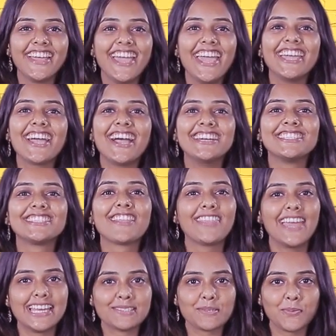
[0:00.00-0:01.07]
Hey guys,
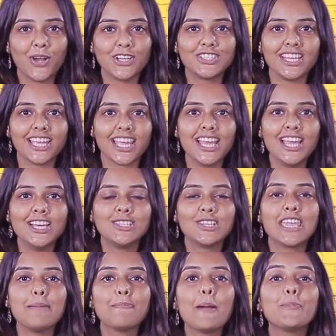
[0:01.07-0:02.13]
thanks for watching. To
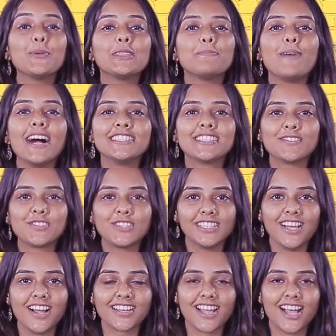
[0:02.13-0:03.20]
keep up with the pulse of Sri
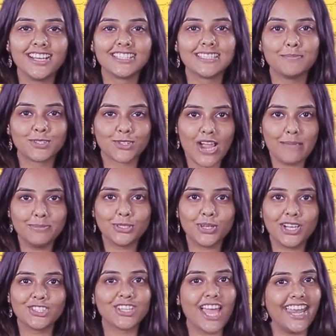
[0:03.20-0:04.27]
Lanka, subscribe to
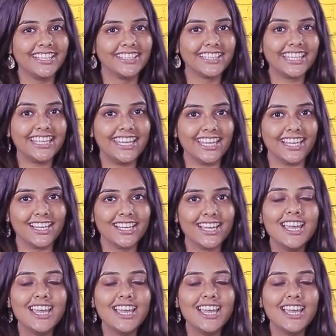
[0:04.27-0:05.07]
our channel here.